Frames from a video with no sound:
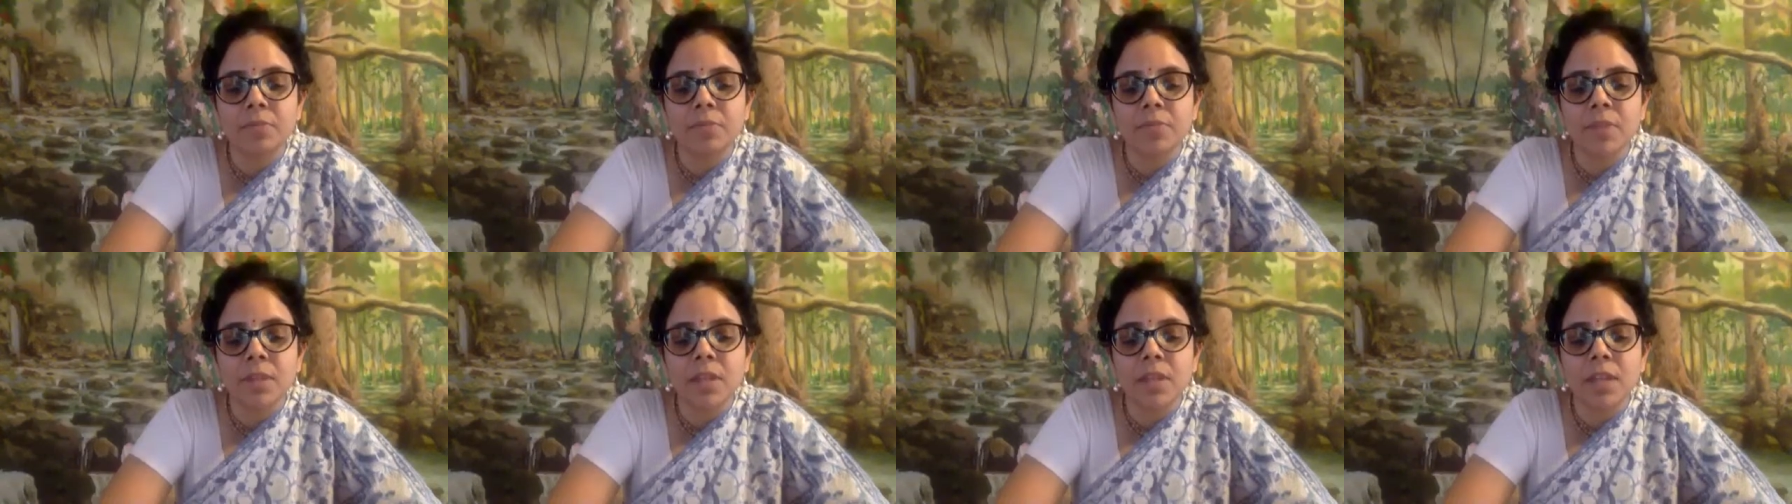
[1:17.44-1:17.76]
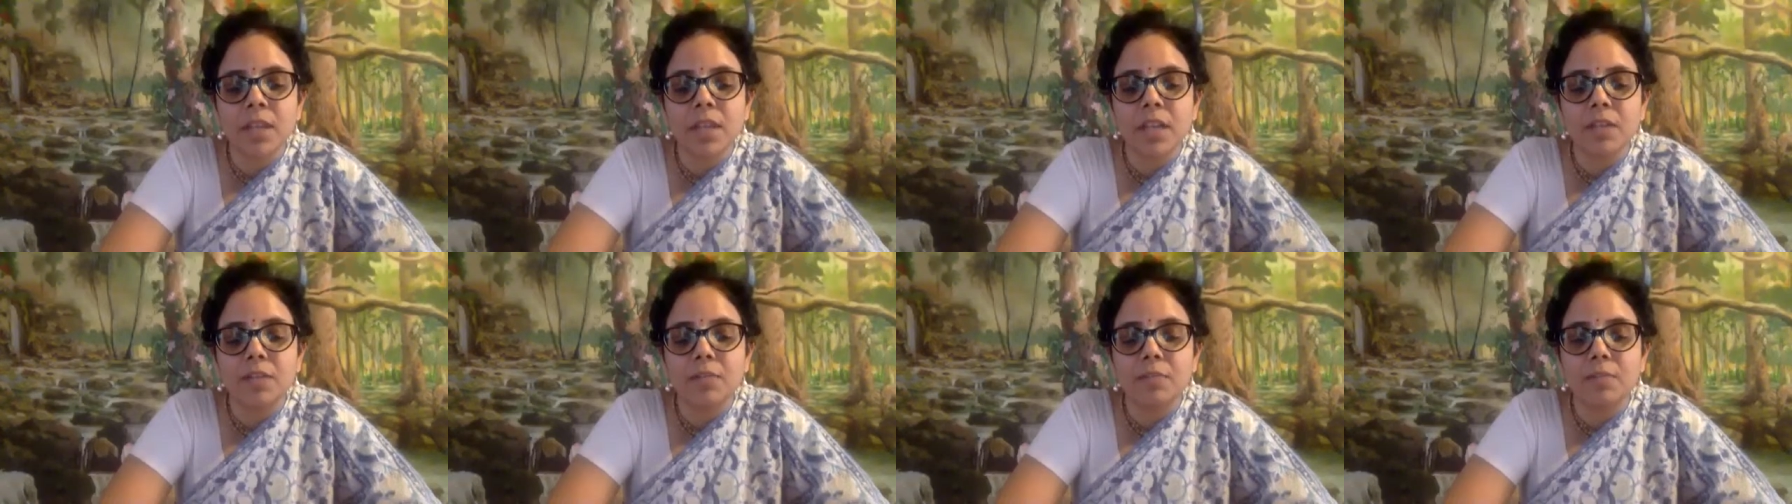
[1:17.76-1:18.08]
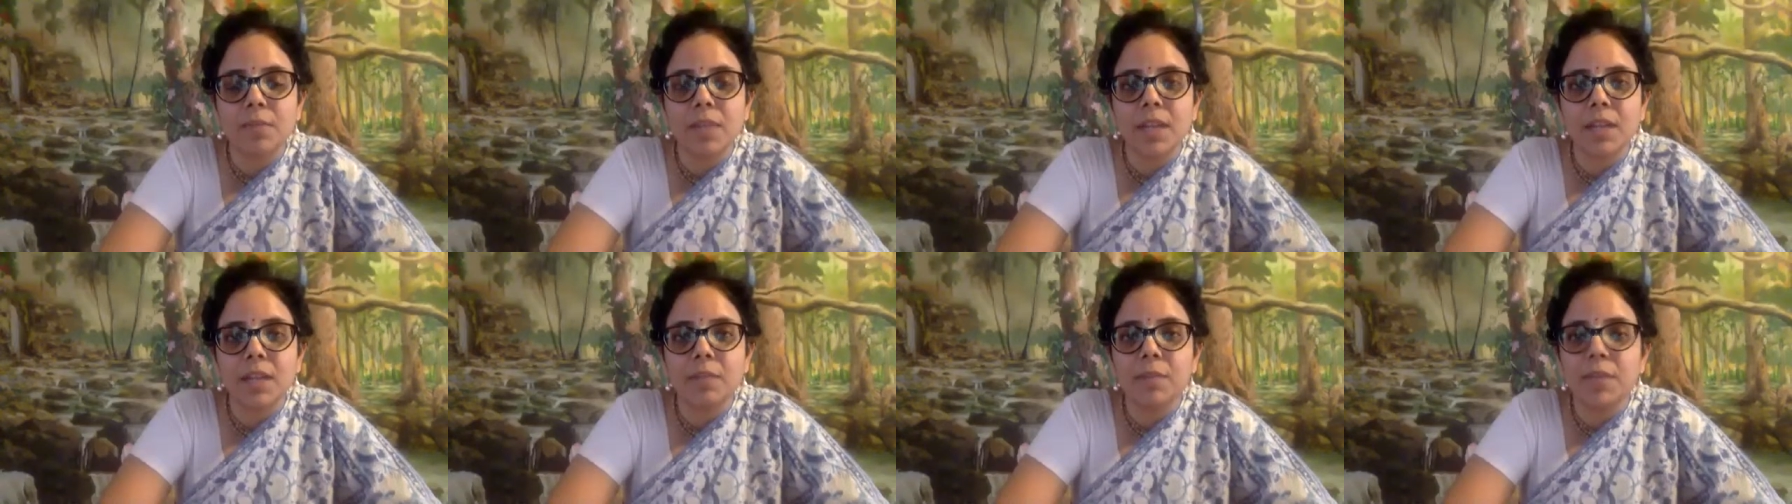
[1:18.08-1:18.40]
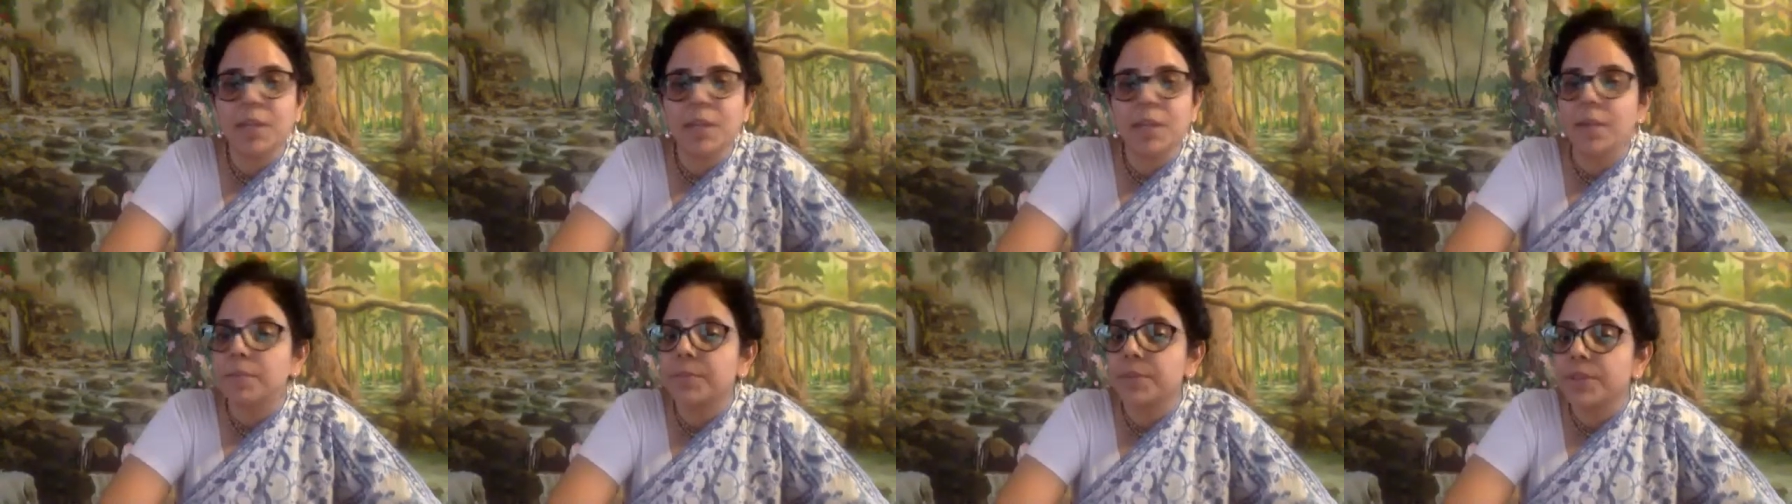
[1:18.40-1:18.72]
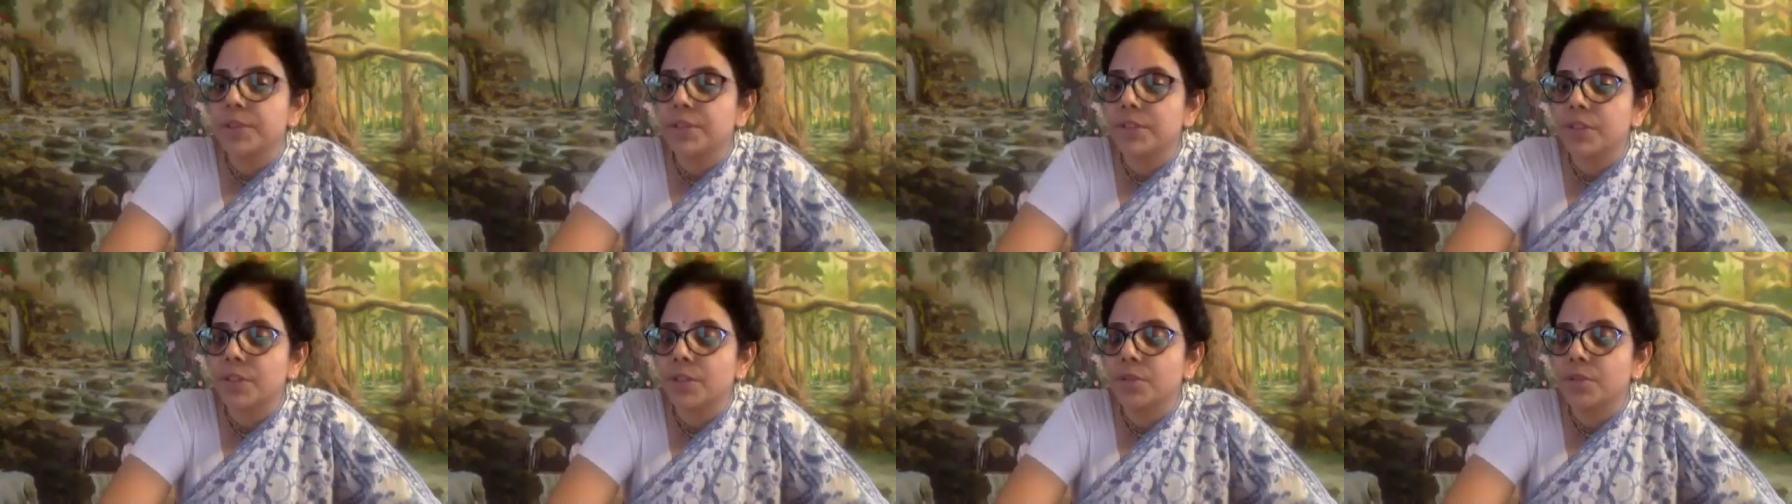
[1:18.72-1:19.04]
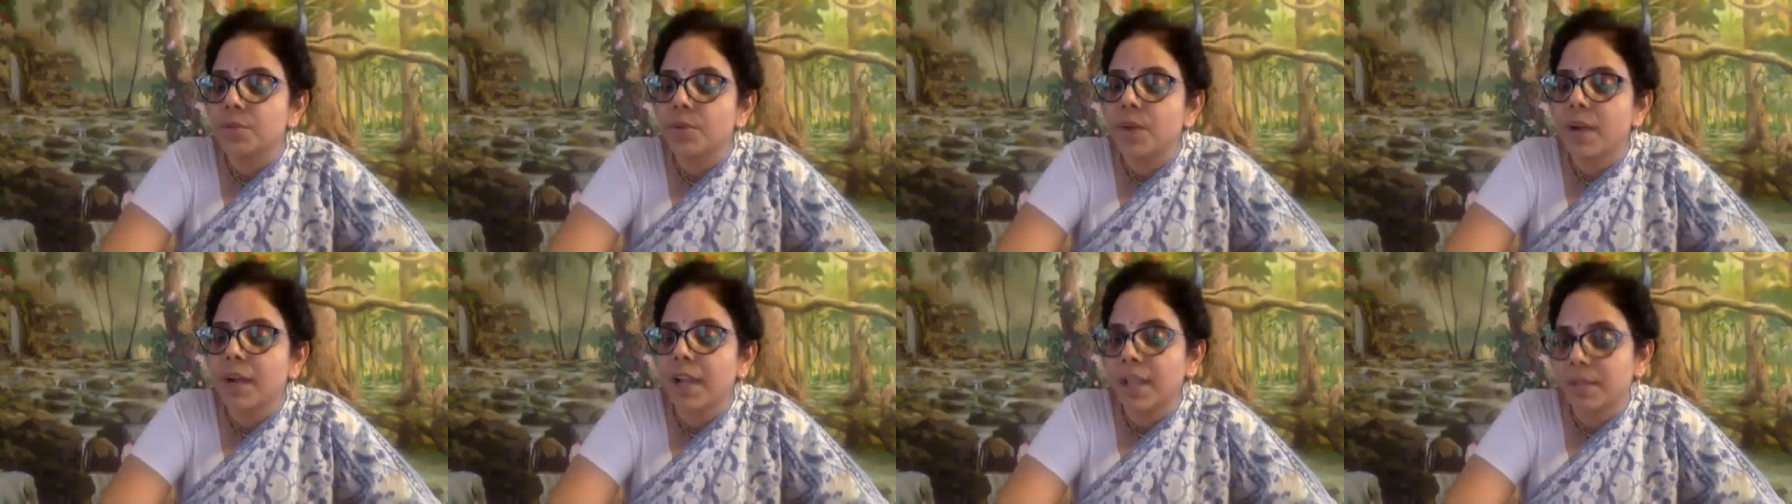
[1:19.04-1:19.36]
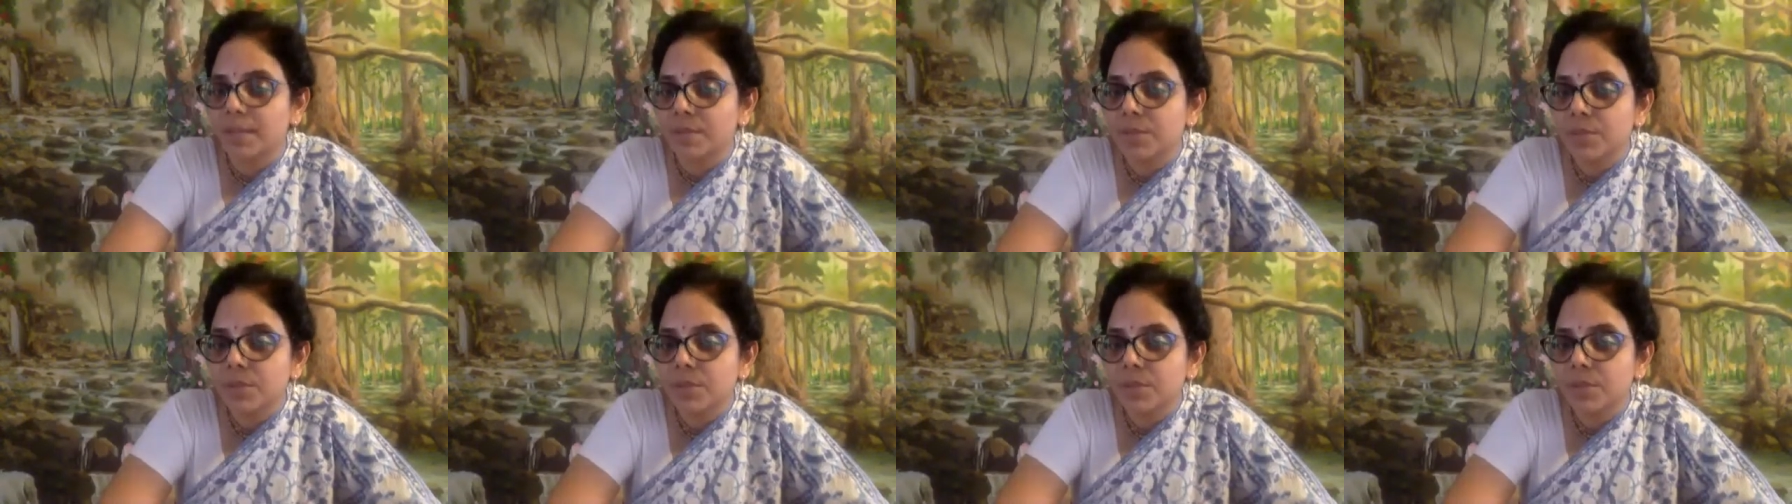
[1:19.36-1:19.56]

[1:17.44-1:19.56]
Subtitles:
it made me a person who I am